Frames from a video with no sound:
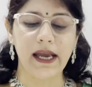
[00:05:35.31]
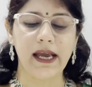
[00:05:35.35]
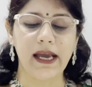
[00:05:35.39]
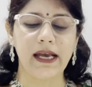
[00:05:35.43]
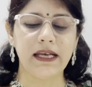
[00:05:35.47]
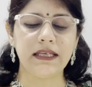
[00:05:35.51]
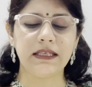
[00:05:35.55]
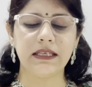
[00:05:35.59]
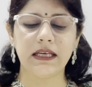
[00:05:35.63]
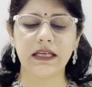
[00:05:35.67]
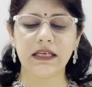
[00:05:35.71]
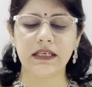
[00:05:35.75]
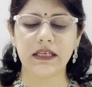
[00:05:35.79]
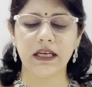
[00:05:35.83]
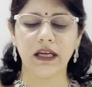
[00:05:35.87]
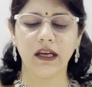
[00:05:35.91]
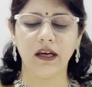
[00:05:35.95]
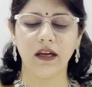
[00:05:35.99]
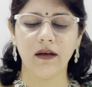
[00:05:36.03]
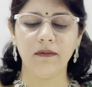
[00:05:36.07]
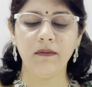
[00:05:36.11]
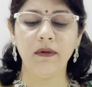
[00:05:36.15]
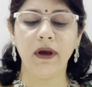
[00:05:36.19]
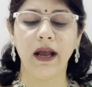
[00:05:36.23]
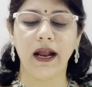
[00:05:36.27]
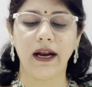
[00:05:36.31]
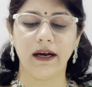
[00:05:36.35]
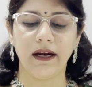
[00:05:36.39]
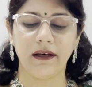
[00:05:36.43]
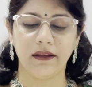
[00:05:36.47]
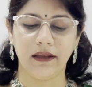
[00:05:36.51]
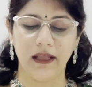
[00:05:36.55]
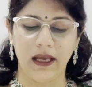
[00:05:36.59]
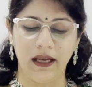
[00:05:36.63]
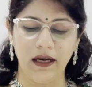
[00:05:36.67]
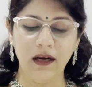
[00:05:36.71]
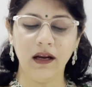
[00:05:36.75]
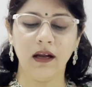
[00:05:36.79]
ascending limb,
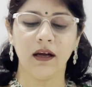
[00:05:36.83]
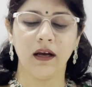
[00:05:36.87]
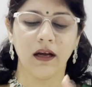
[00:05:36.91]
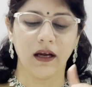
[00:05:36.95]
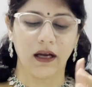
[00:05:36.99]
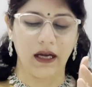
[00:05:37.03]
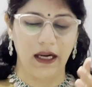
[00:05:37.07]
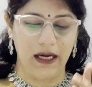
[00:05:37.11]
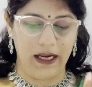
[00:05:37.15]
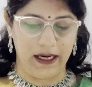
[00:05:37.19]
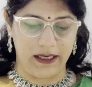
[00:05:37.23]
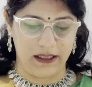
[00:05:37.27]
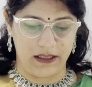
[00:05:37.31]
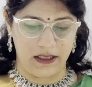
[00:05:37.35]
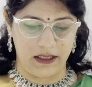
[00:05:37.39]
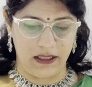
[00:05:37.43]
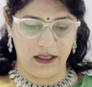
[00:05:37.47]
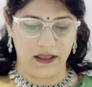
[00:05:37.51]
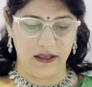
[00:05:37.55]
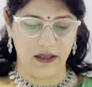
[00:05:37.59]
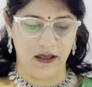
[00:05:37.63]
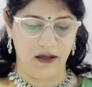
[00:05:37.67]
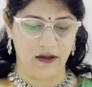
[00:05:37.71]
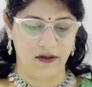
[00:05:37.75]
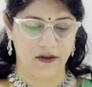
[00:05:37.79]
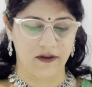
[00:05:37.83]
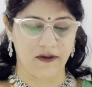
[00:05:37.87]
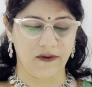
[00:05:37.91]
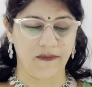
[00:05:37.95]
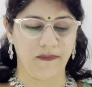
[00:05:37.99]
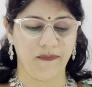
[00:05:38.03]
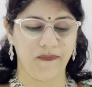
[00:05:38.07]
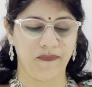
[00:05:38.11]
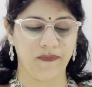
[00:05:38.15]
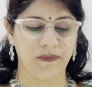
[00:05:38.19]
and then collecting duct.